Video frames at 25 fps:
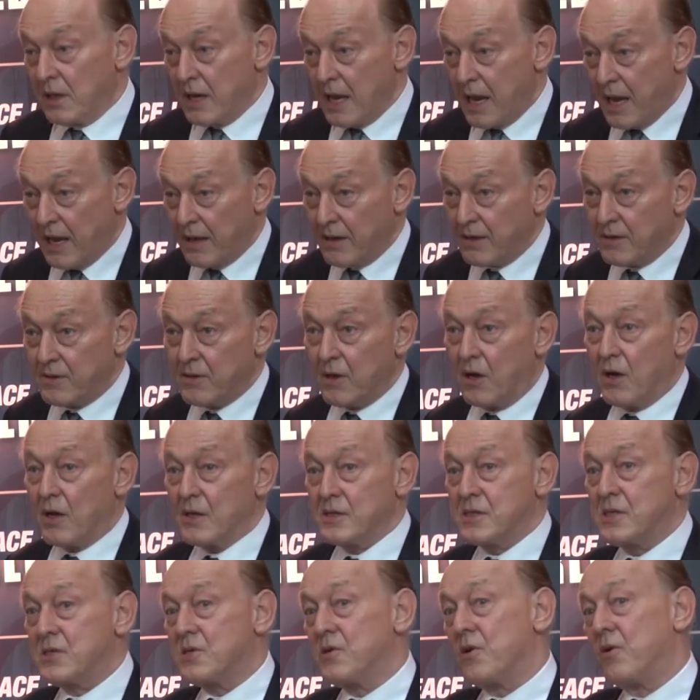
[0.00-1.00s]
and
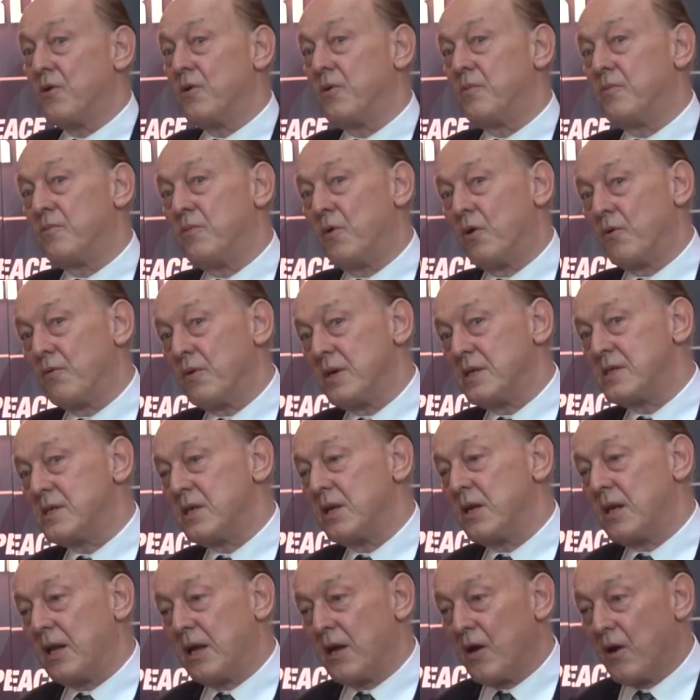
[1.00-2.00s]
also more
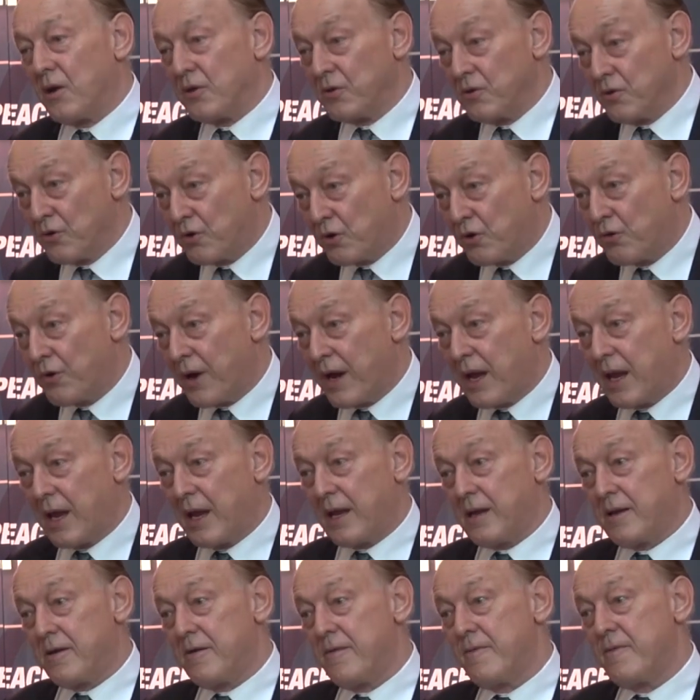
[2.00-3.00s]
recently on
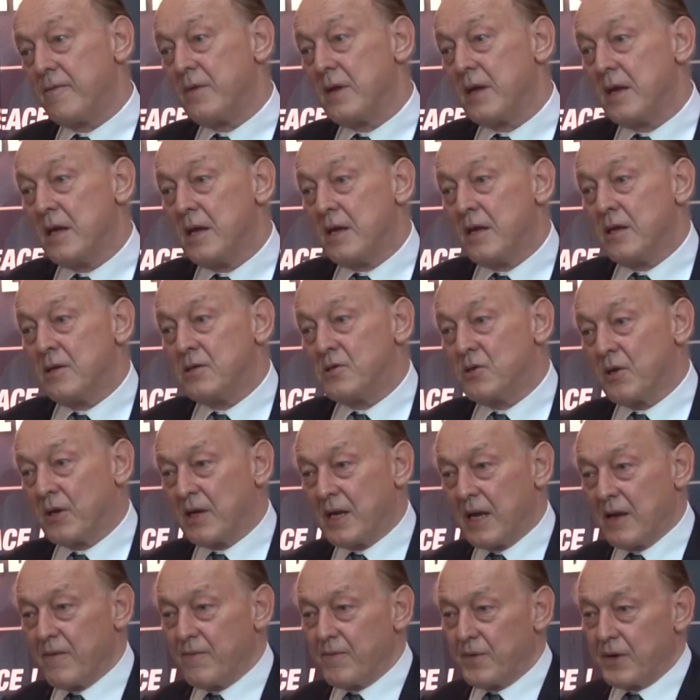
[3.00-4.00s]
Ukraine, to
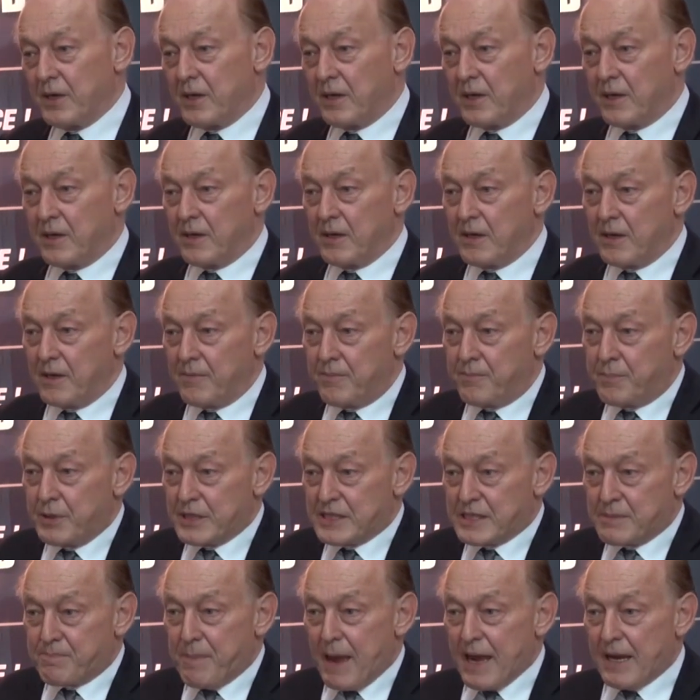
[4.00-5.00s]
give a
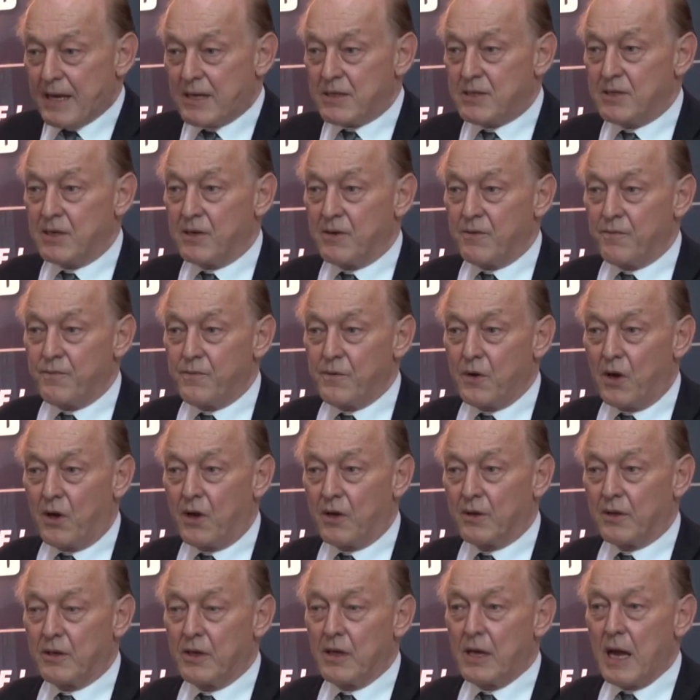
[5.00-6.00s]
perspective
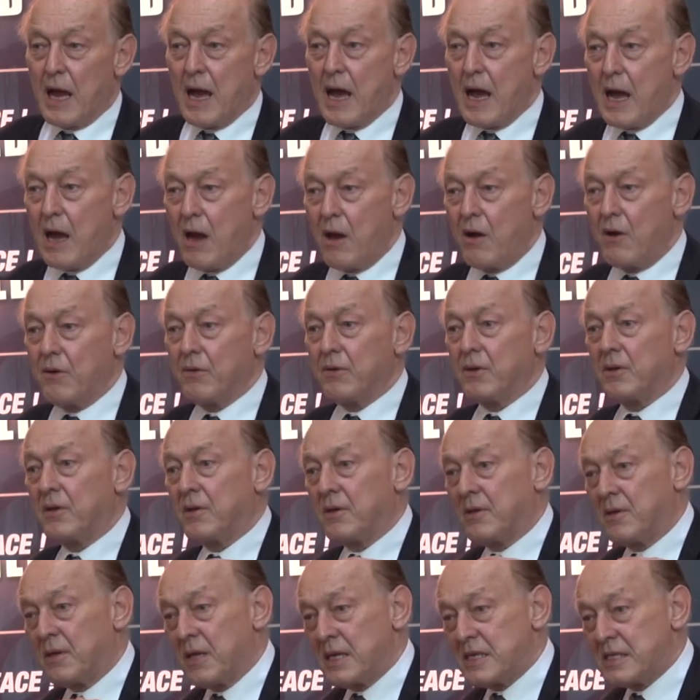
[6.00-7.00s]
on how
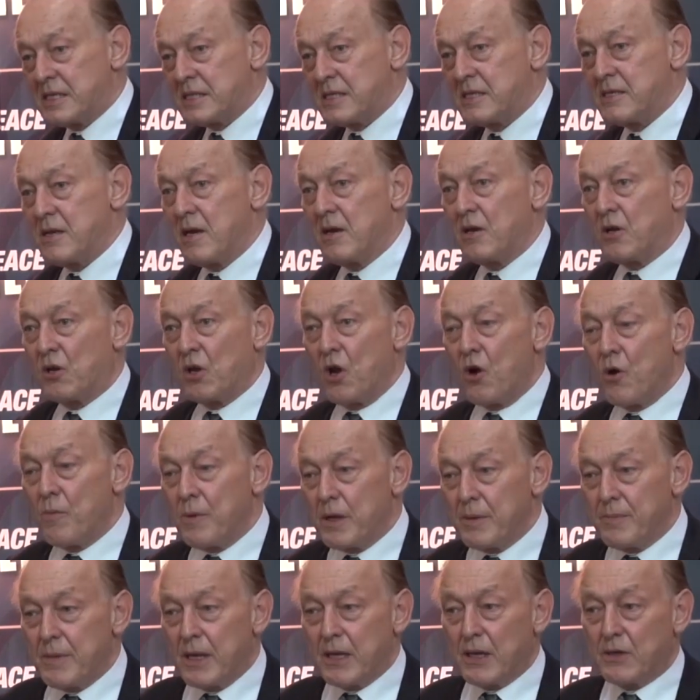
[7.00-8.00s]
this
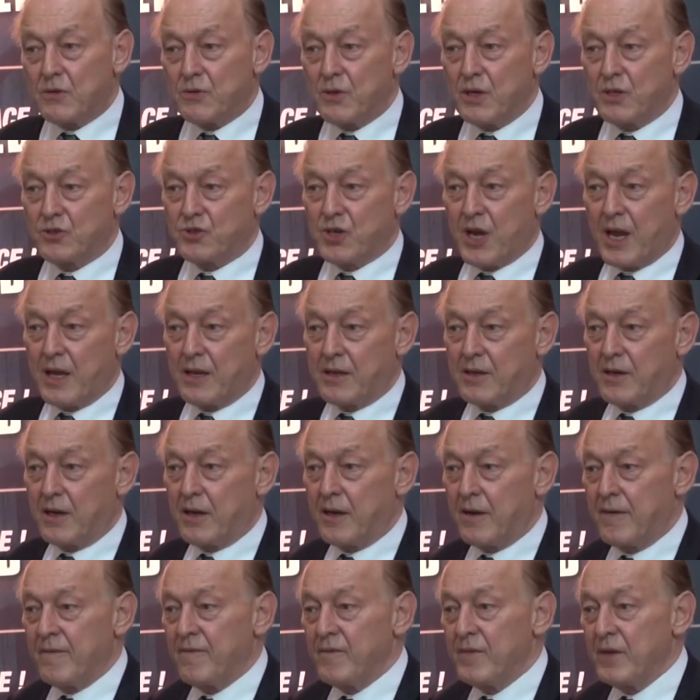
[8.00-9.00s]
global military
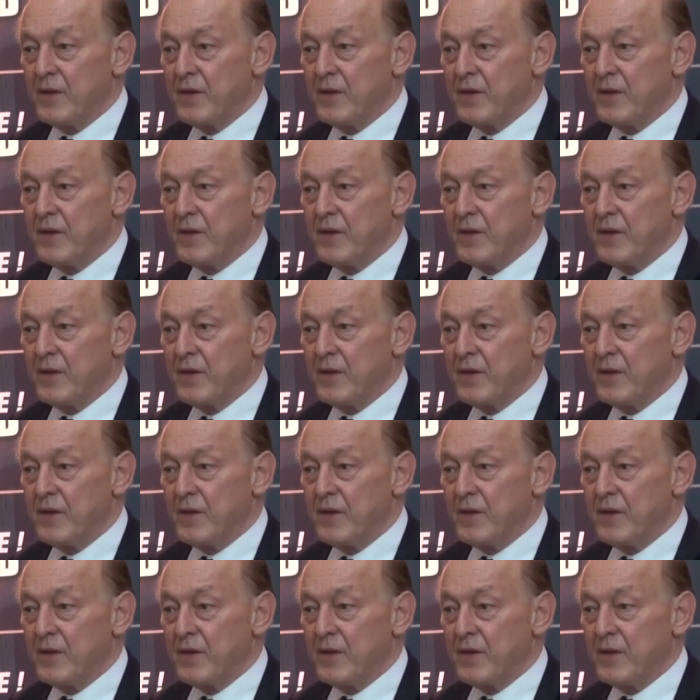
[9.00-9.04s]
agenda